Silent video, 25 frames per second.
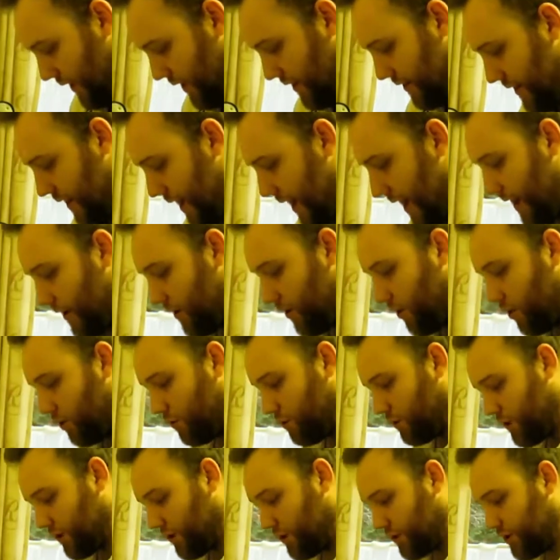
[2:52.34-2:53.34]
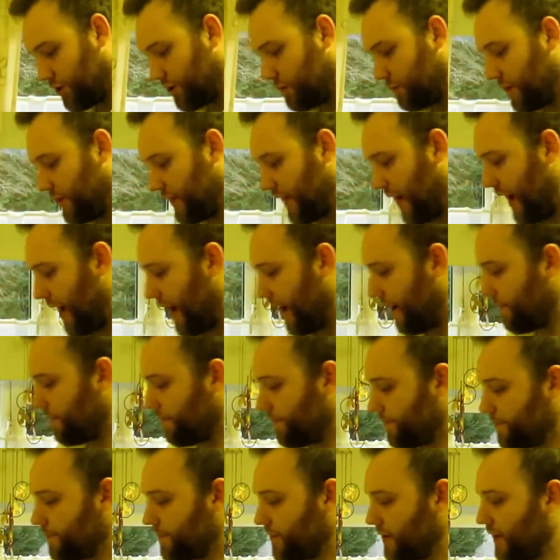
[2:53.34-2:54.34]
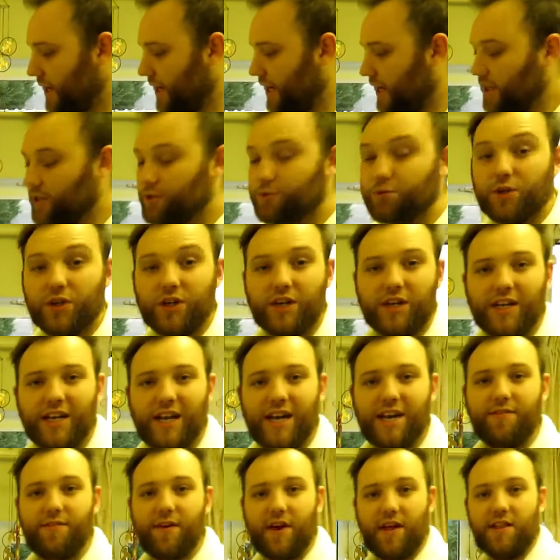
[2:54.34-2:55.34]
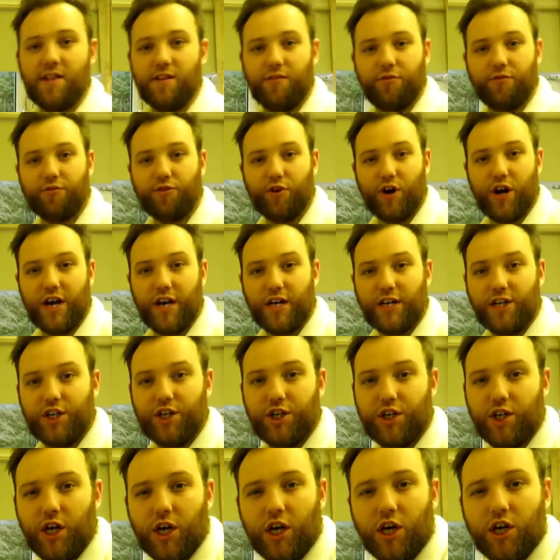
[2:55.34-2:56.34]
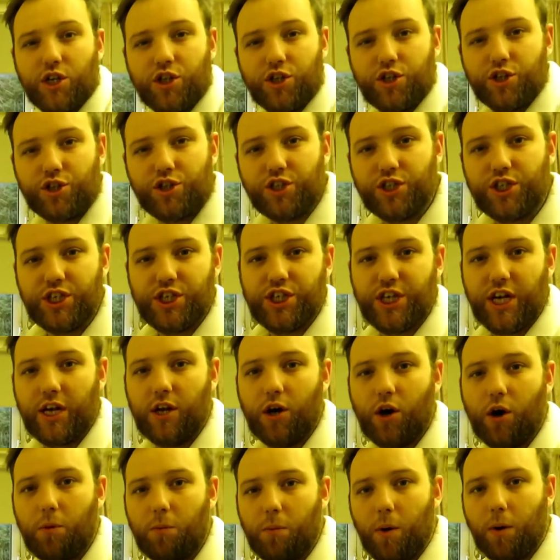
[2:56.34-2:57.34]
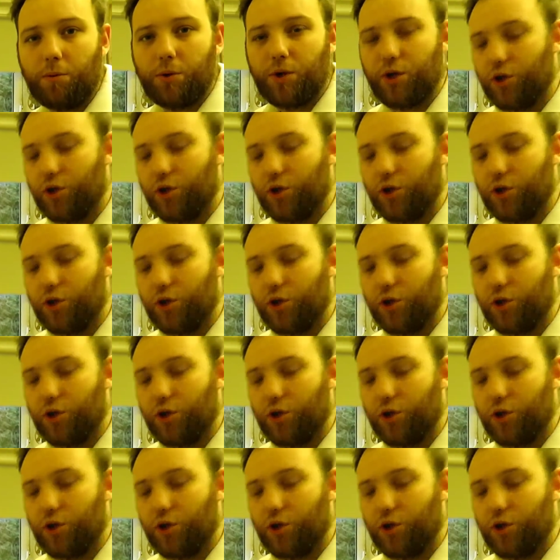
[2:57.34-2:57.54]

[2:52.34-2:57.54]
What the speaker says: and then all we're going to do with that is we're going to leave it in the fridge just to chill up while we